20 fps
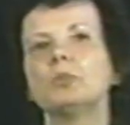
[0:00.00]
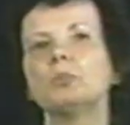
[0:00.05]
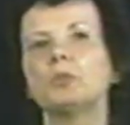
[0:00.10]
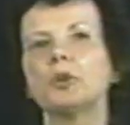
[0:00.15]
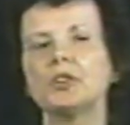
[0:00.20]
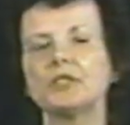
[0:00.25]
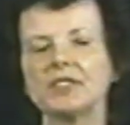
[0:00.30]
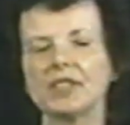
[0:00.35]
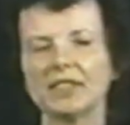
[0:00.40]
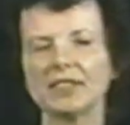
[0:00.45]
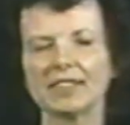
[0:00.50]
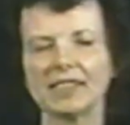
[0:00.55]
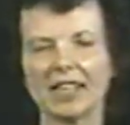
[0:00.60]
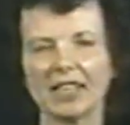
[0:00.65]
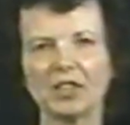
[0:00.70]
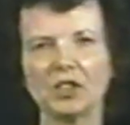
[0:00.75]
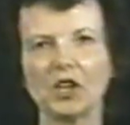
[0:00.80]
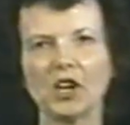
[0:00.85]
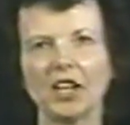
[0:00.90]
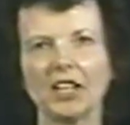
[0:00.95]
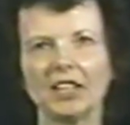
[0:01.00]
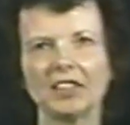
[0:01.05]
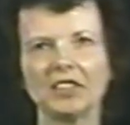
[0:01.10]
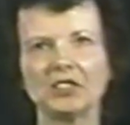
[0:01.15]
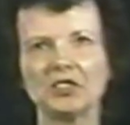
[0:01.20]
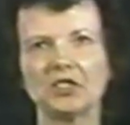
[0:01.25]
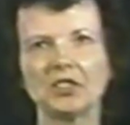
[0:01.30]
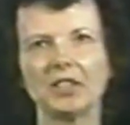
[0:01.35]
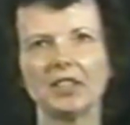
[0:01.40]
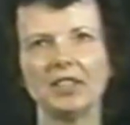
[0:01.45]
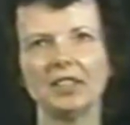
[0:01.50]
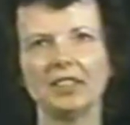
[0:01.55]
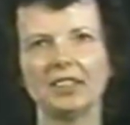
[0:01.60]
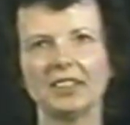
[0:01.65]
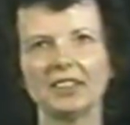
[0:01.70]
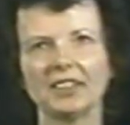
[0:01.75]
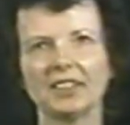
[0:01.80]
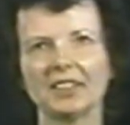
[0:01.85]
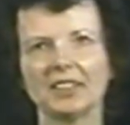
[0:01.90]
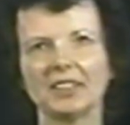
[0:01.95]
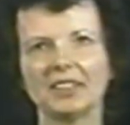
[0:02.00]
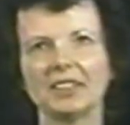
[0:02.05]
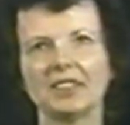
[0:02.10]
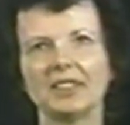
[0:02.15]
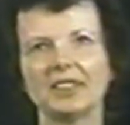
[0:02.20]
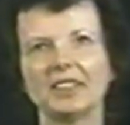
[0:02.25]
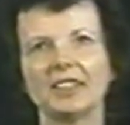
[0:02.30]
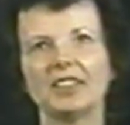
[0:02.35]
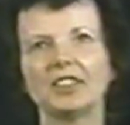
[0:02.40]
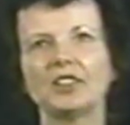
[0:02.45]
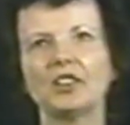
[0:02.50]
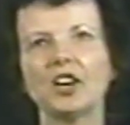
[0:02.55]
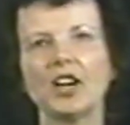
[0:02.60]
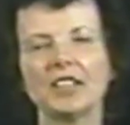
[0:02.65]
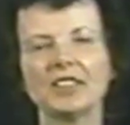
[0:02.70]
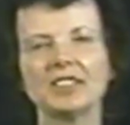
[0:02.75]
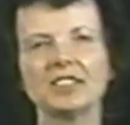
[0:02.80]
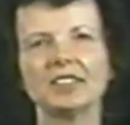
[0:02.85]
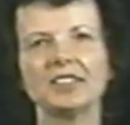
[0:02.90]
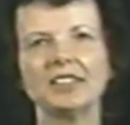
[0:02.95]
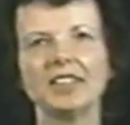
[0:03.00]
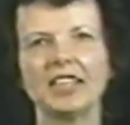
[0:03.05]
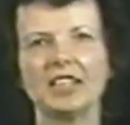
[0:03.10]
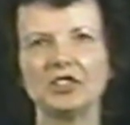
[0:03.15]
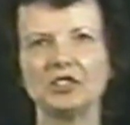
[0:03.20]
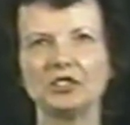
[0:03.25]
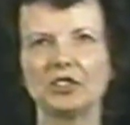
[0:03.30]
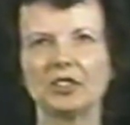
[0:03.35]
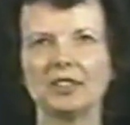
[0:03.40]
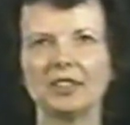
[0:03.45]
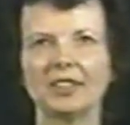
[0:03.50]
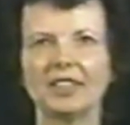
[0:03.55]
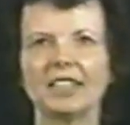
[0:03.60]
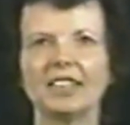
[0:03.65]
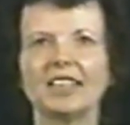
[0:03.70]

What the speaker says: Mroczek Psychology Consultation.